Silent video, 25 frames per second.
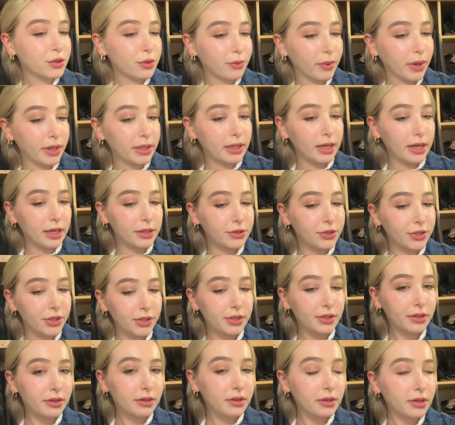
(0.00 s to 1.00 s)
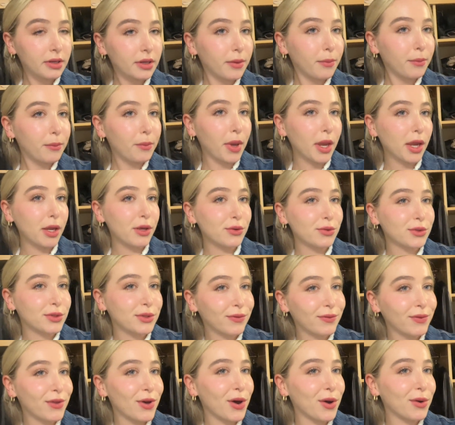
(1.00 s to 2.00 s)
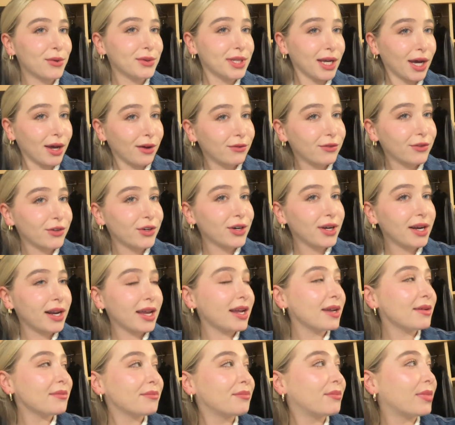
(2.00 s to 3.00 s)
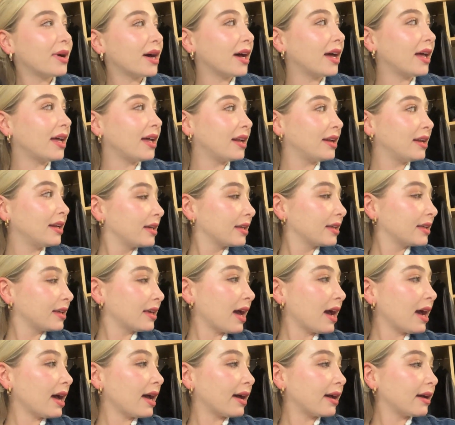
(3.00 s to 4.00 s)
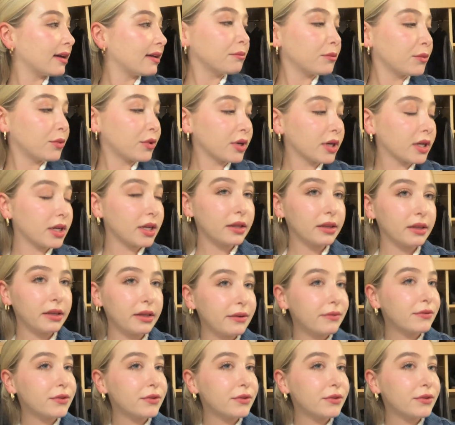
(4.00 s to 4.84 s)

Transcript: why not just make use of the hotel for a night? But yeah, we're gonna leave